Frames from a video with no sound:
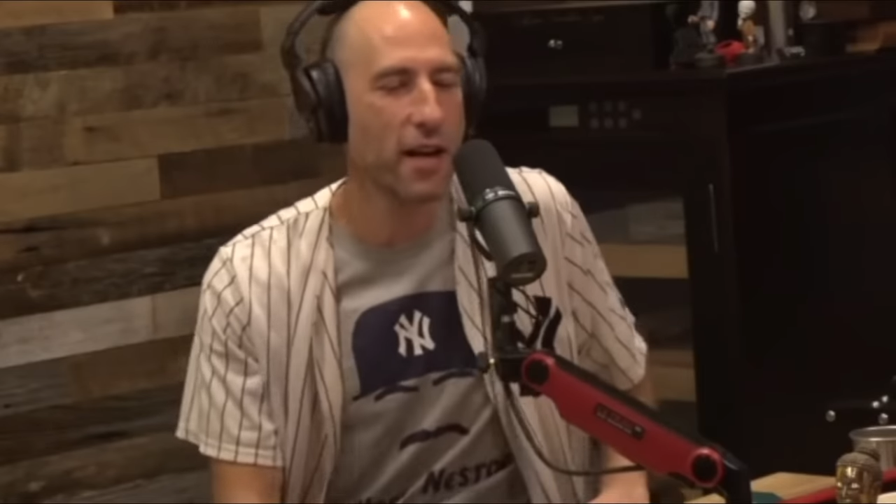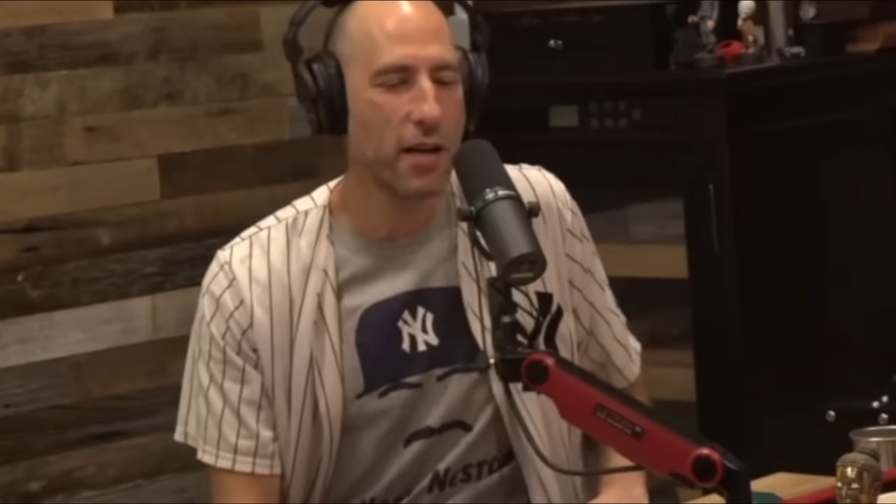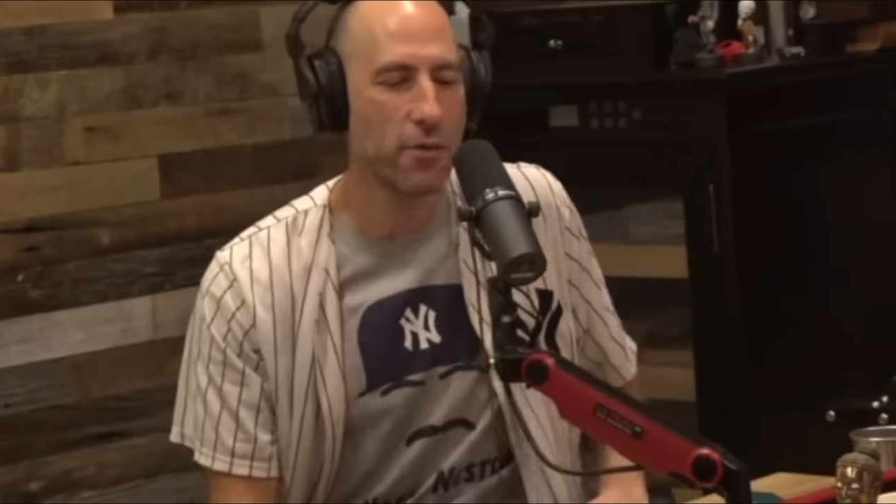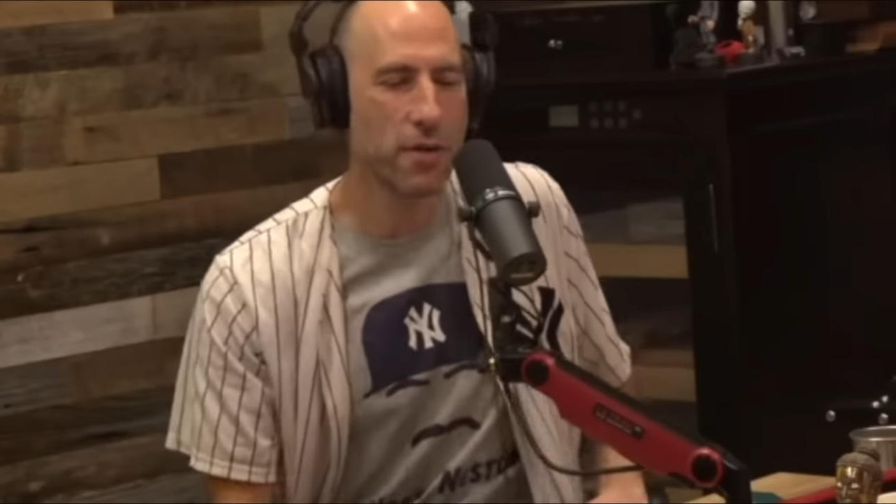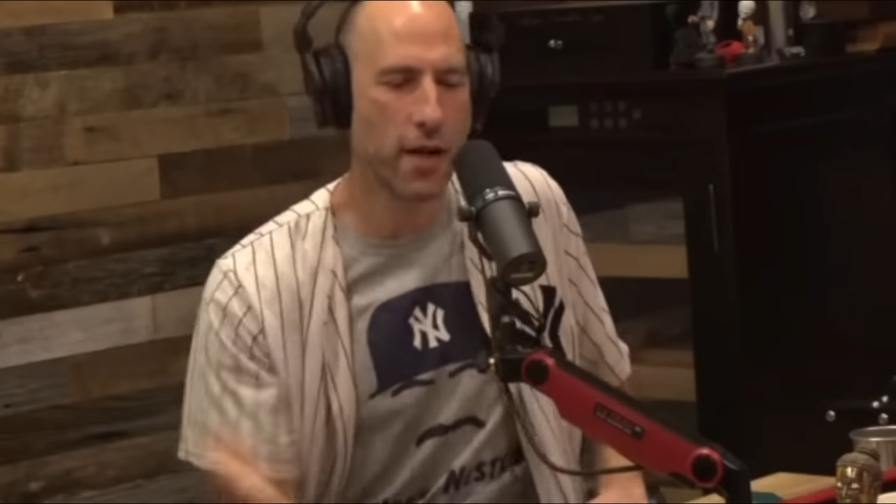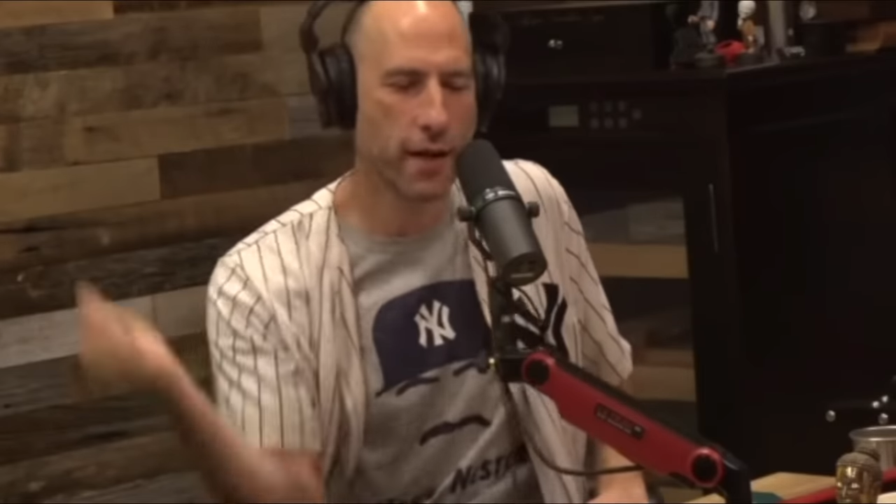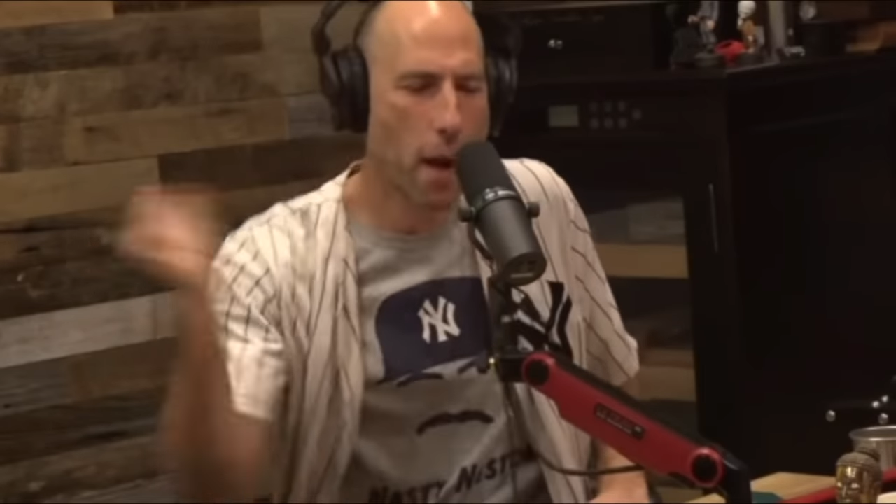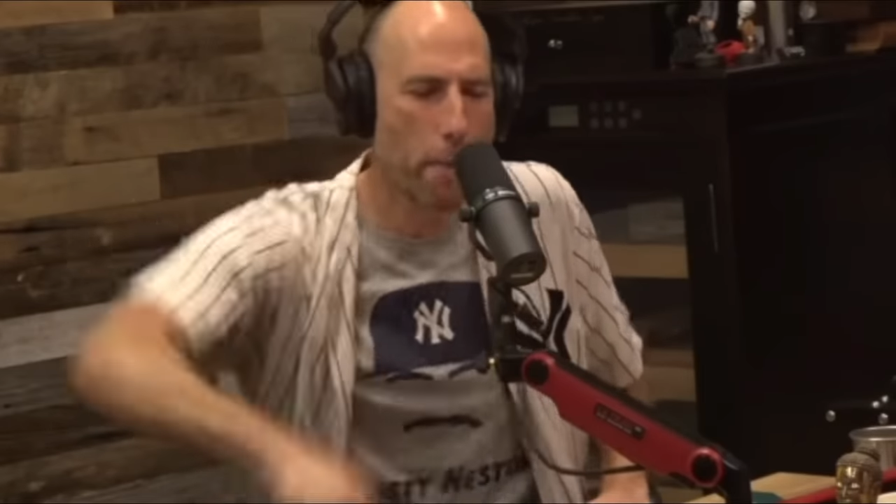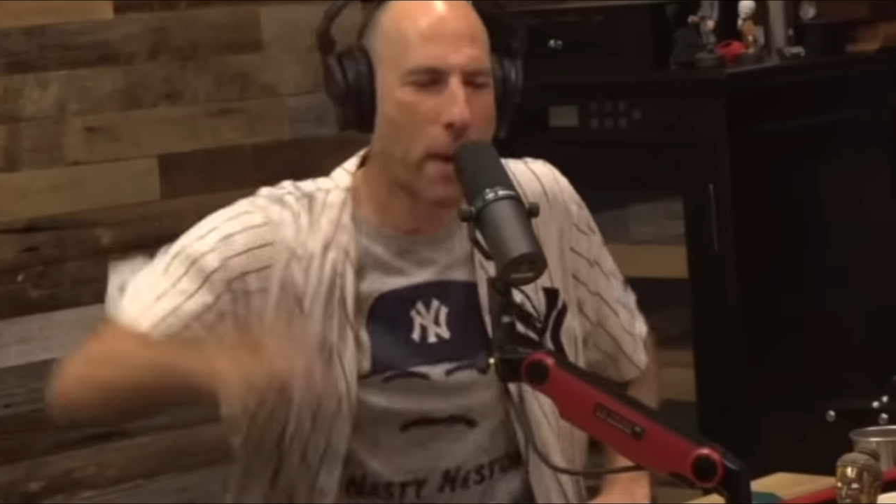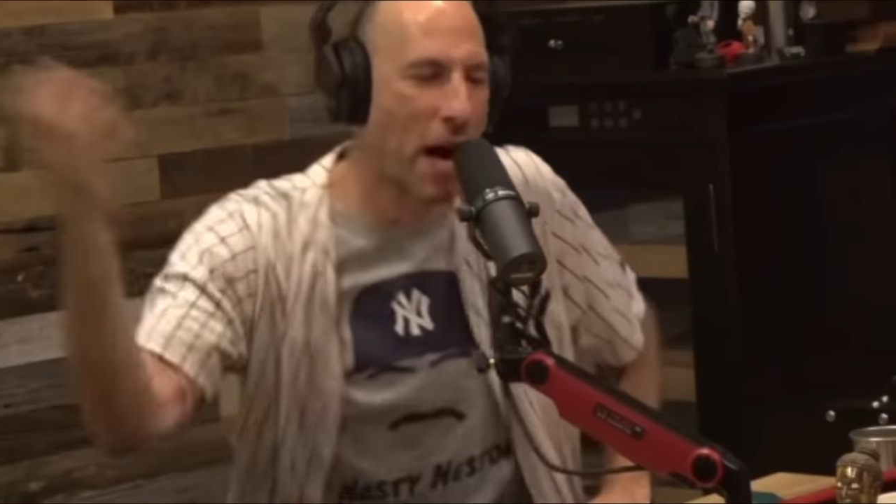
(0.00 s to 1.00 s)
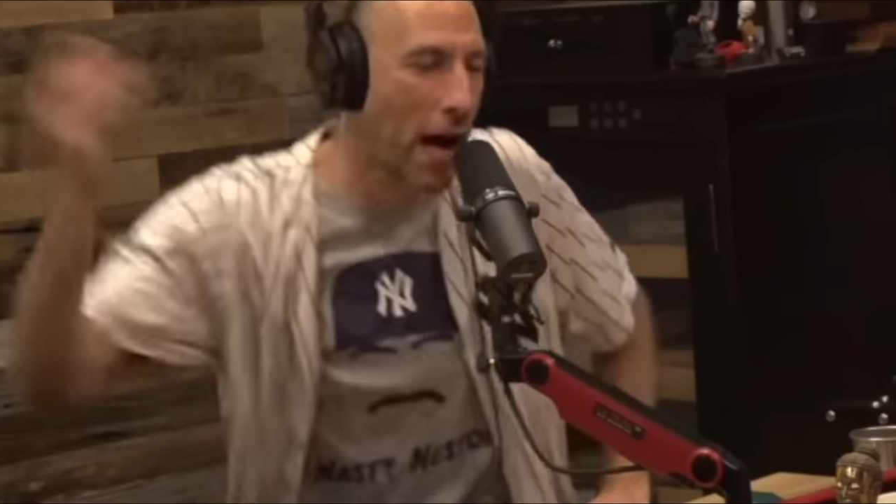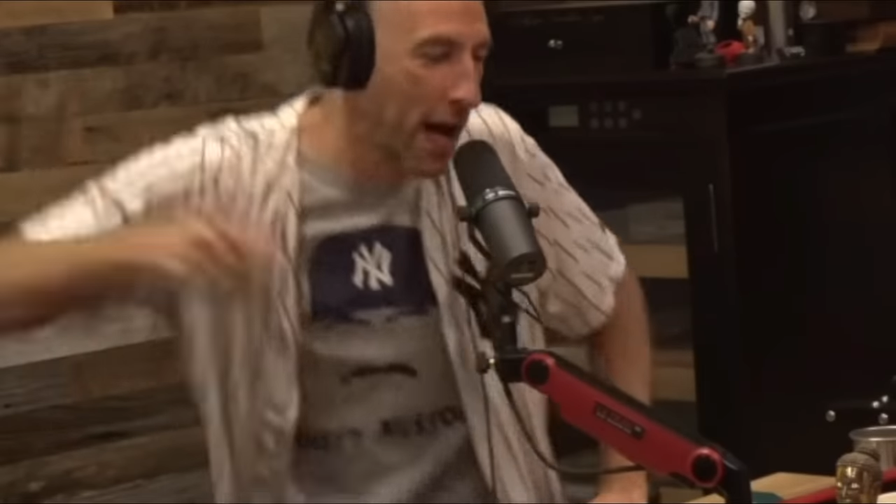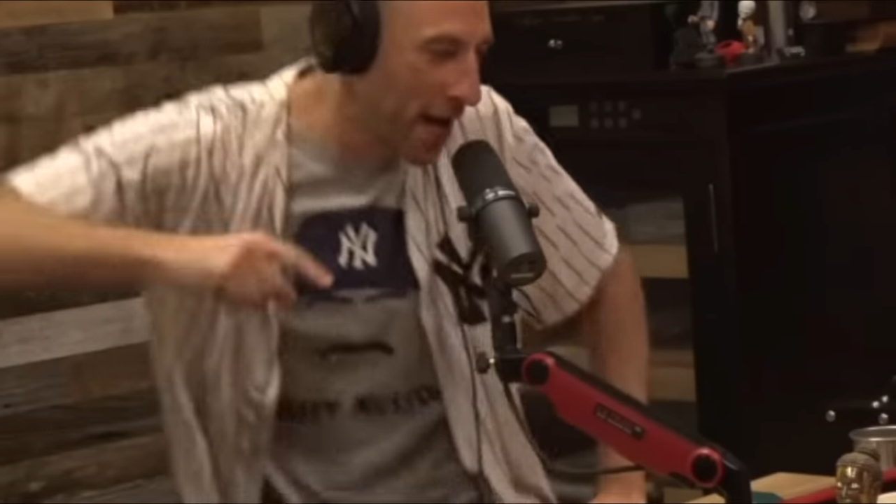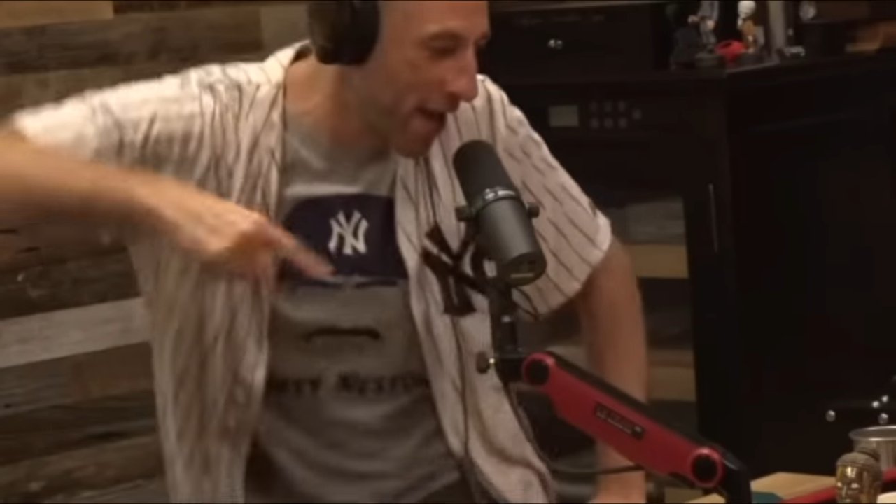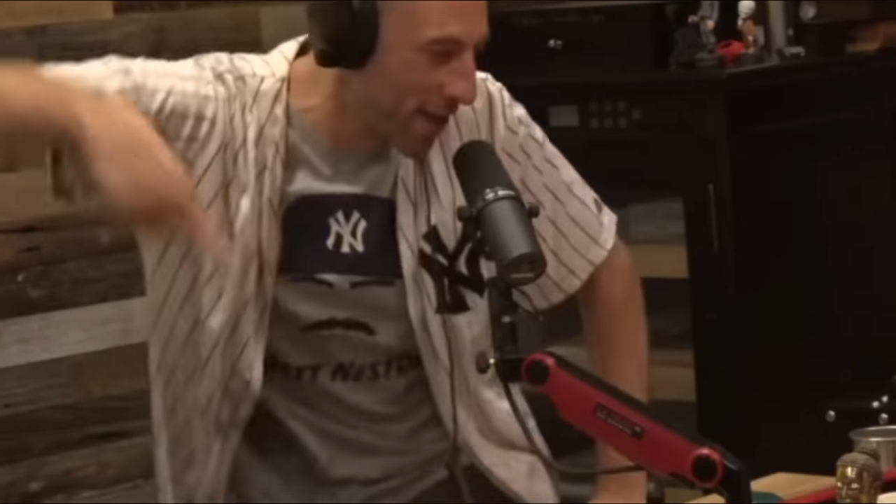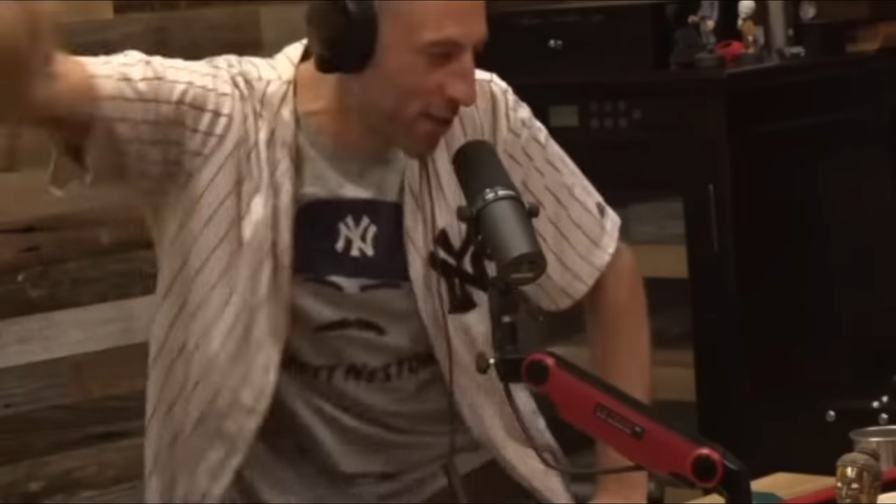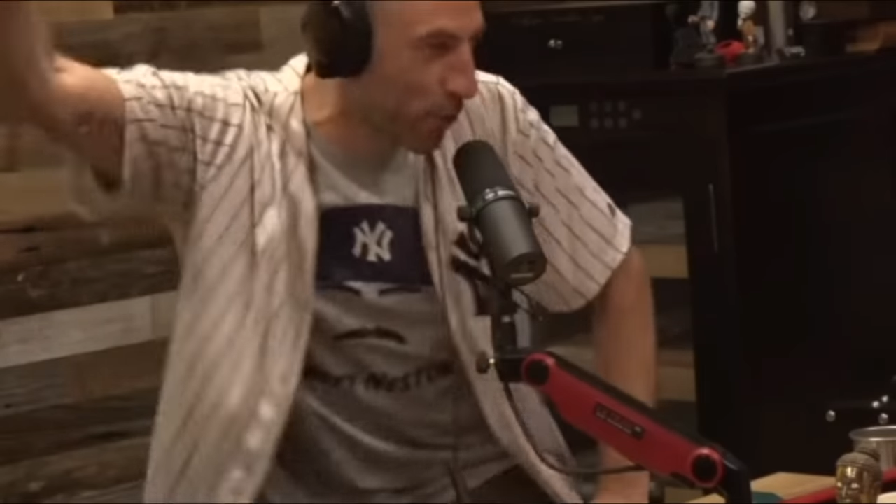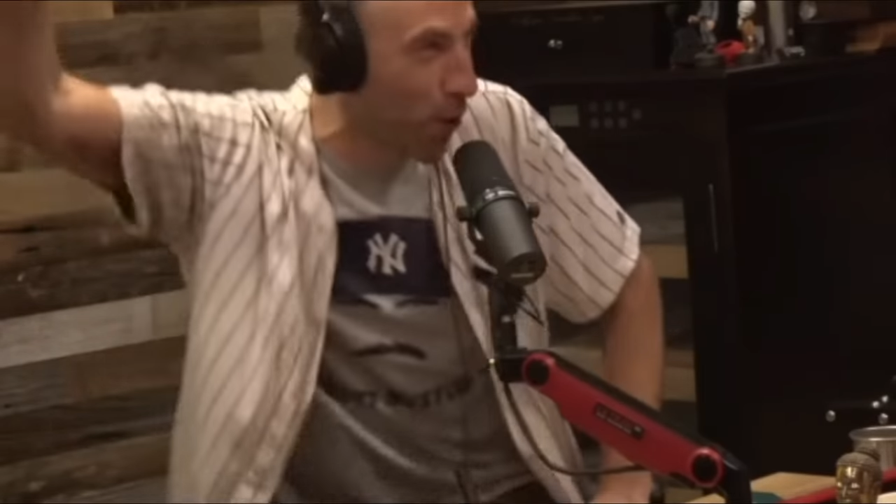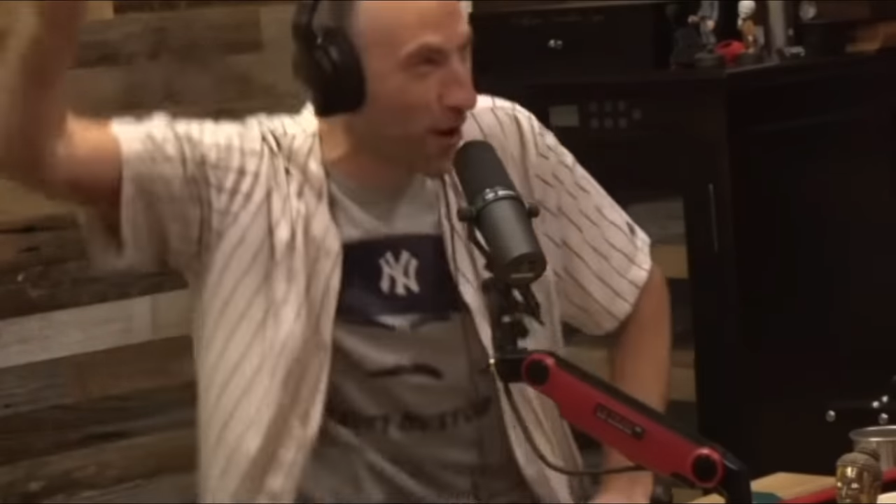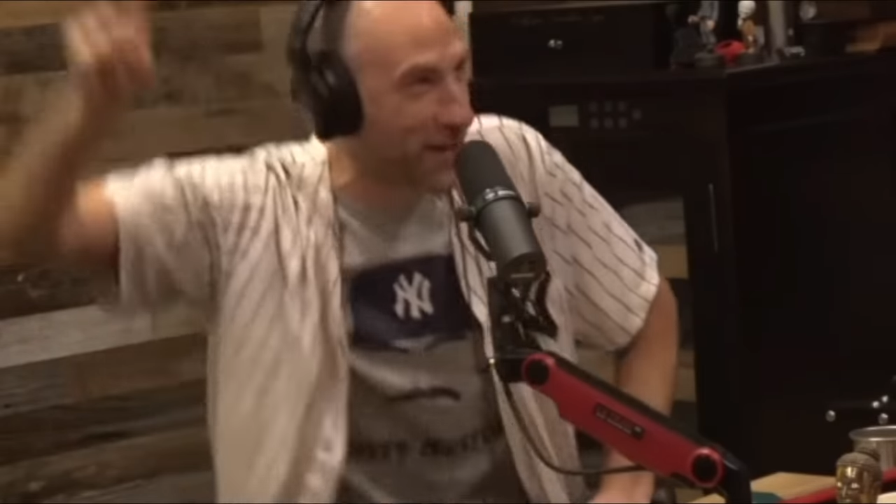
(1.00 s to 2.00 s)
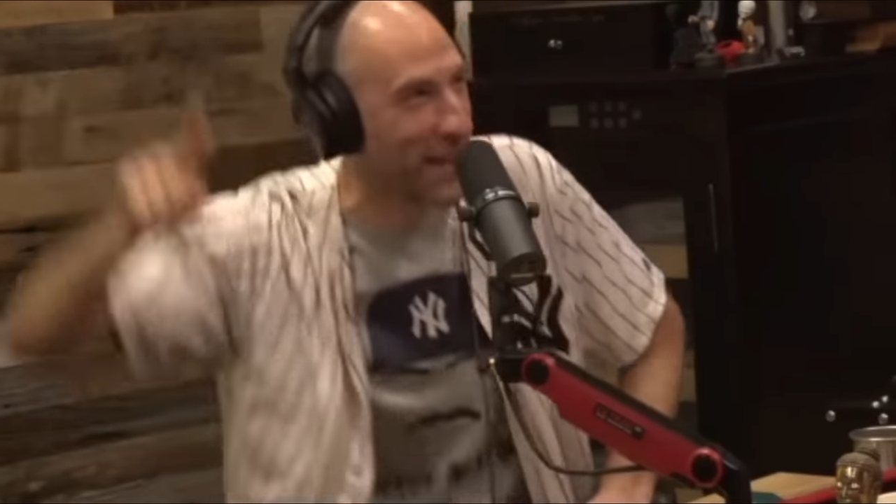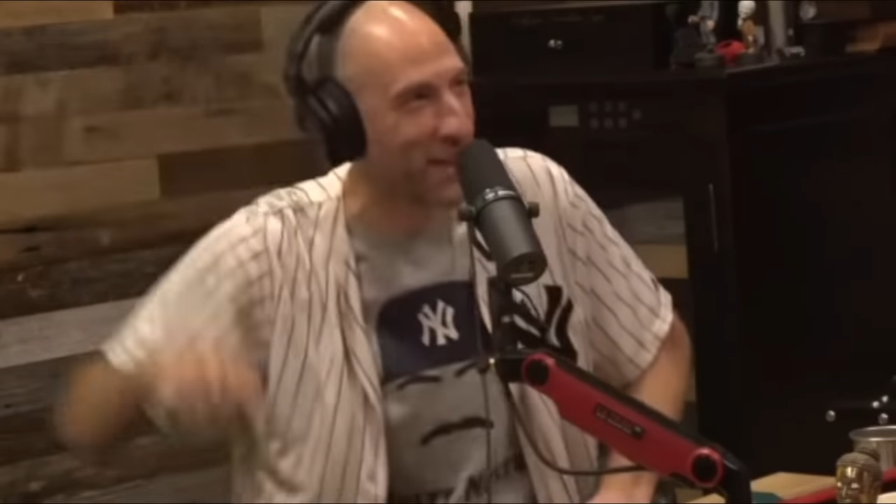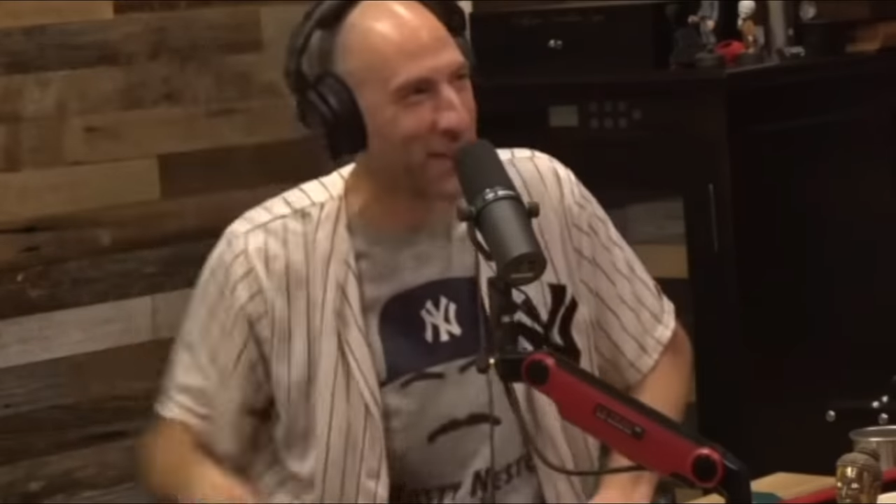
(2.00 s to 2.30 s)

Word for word: he was like, bye, and then just walks out.